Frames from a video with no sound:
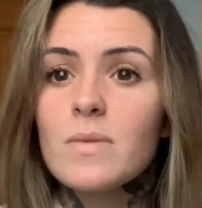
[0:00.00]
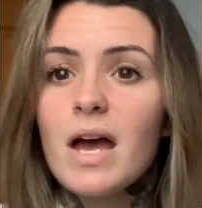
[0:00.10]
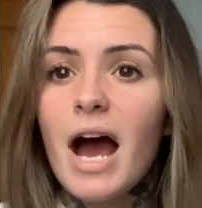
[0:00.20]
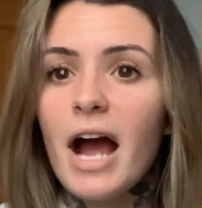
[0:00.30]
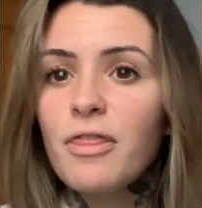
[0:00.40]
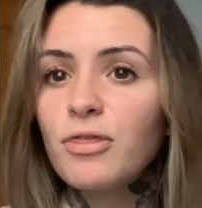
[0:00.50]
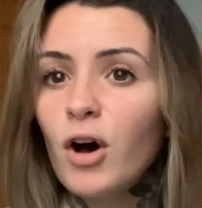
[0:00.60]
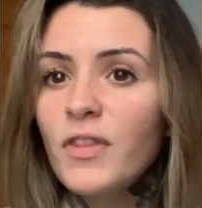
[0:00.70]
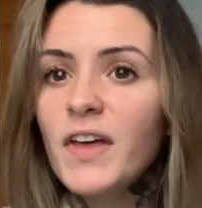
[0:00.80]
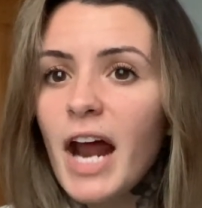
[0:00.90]
I
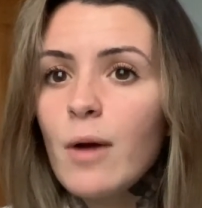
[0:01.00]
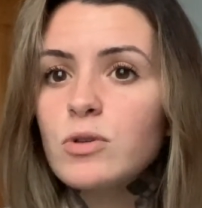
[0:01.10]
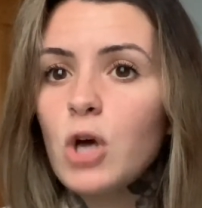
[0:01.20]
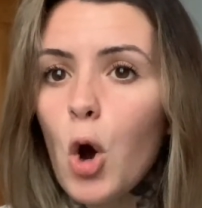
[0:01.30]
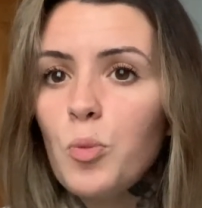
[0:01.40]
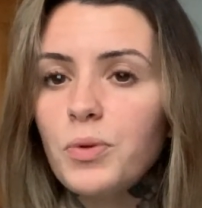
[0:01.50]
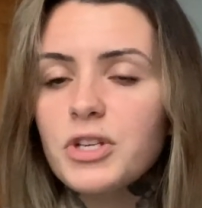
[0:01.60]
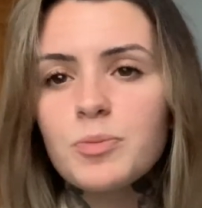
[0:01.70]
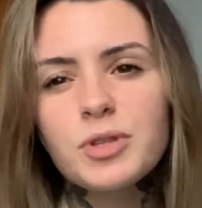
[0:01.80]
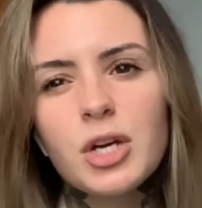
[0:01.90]
thought that I was hopeless,
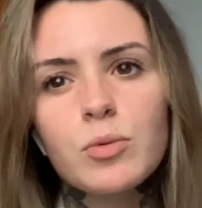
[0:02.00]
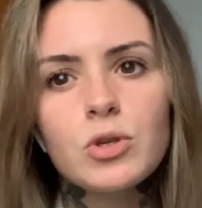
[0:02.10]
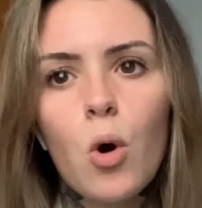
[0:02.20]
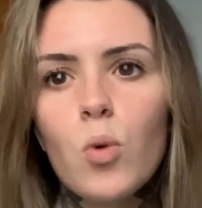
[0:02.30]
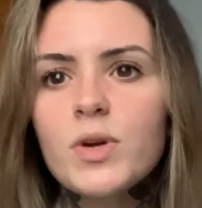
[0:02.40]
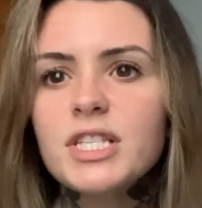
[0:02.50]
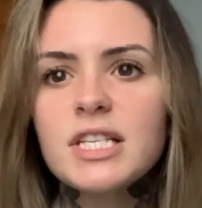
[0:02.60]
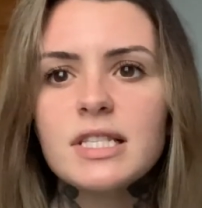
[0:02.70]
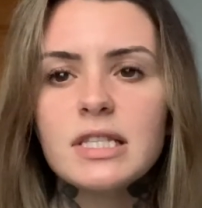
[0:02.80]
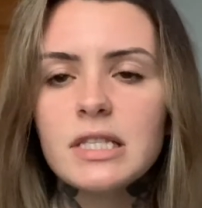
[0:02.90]
but there was always
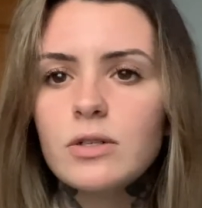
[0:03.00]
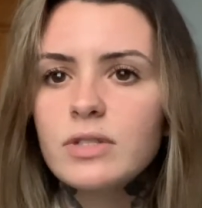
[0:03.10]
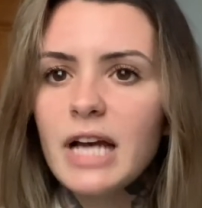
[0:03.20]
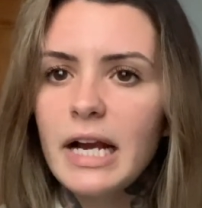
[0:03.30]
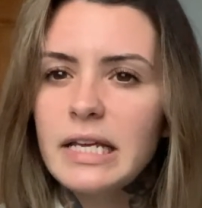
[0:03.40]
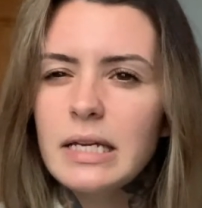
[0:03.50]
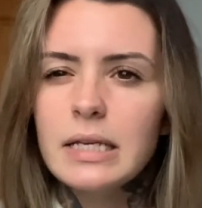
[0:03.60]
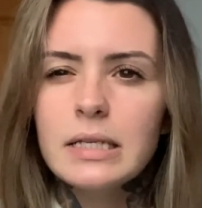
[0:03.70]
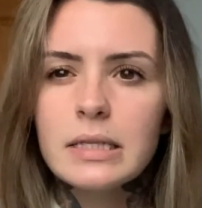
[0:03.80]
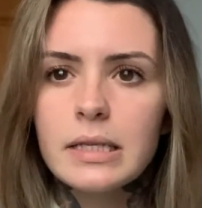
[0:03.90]
this little tiny
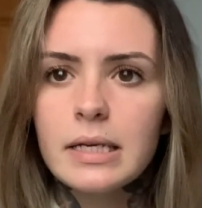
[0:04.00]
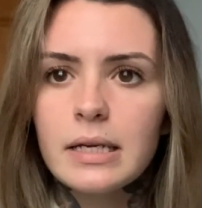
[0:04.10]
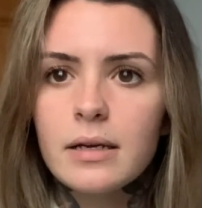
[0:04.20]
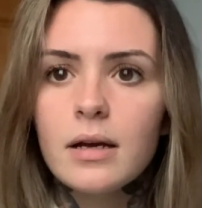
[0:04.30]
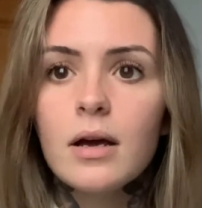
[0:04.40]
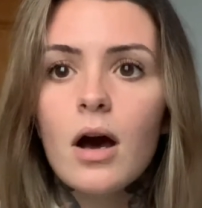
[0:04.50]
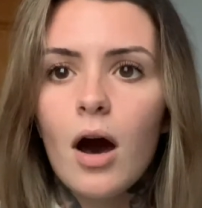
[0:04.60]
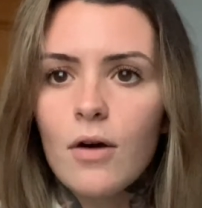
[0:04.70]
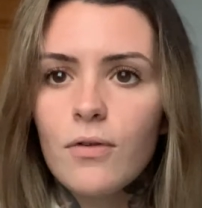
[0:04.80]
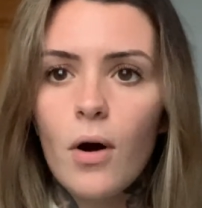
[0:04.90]
inkling
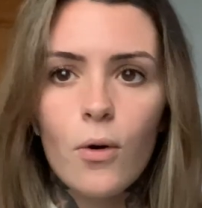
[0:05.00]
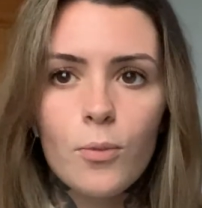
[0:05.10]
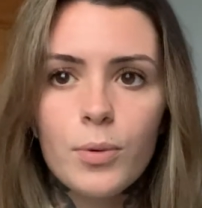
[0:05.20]
of hope.